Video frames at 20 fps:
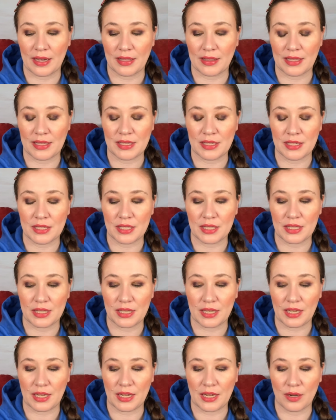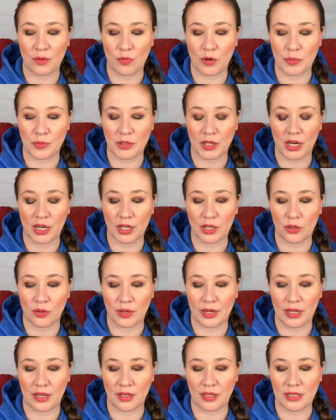This is the Whipped Argan
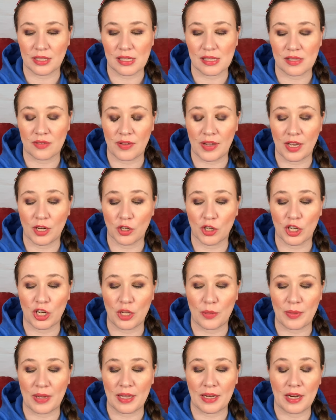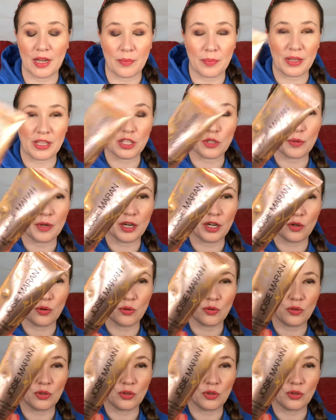Oil Intensive Hand Cream and Be Spirited,